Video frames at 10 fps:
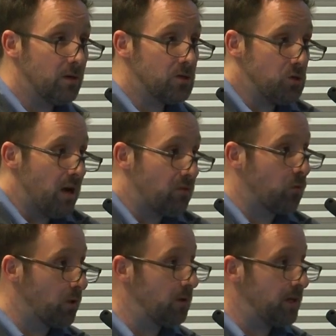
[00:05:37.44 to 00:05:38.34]
to ever
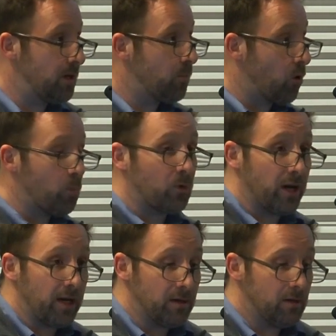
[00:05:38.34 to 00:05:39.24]
really
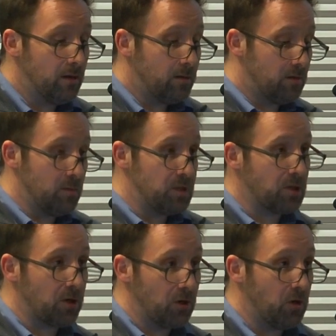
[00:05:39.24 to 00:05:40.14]
appropriate the
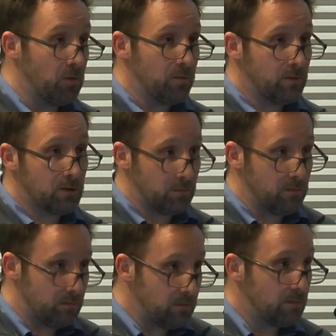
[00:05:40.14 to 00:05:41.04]
material,
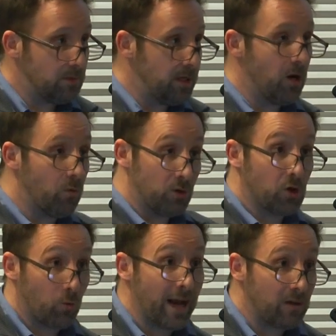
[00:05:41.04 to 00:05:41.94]

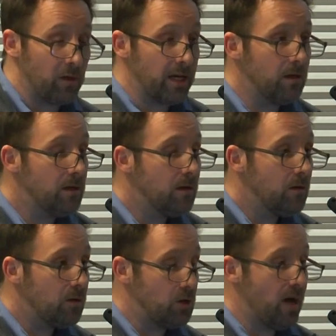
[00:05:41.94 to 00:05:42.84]
correctly.
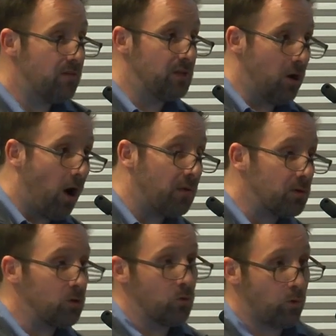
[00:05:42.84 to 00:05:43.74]
You have the
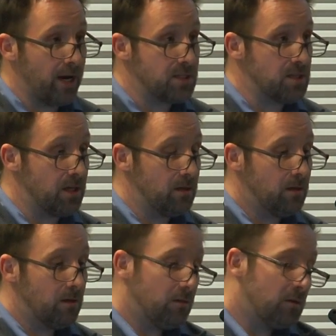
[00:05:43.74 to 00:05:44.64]
author who writes it.
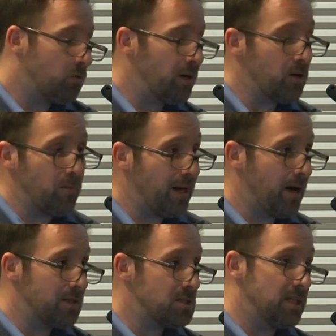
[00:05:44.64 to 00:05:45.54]
The reader may
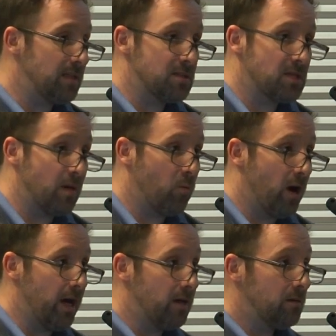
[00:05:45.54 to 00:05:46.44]
not see it the same
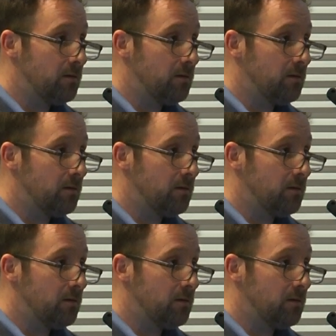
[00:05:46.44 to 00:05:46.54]
way.